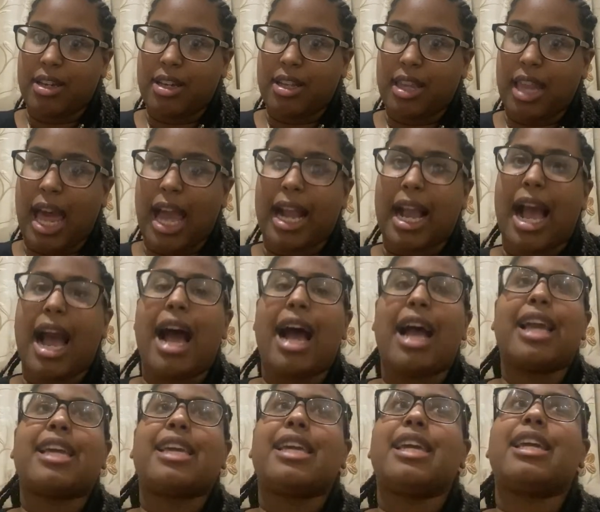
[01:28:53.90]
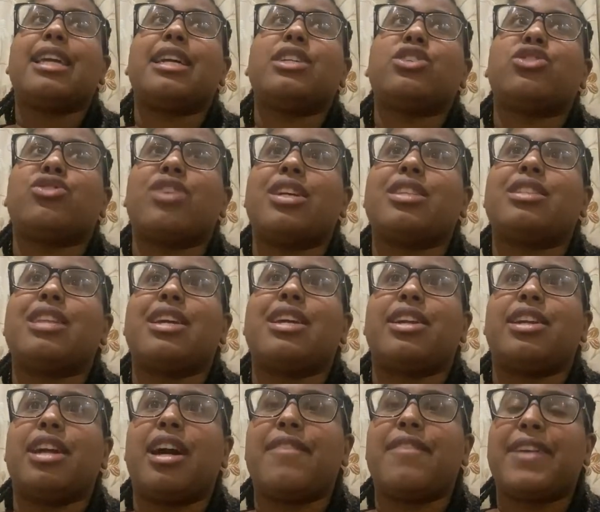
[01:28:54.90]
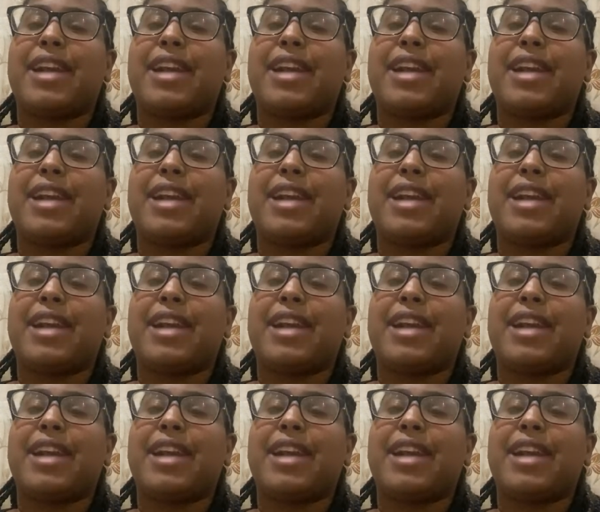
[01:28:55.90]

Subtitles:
I can't stress that enough.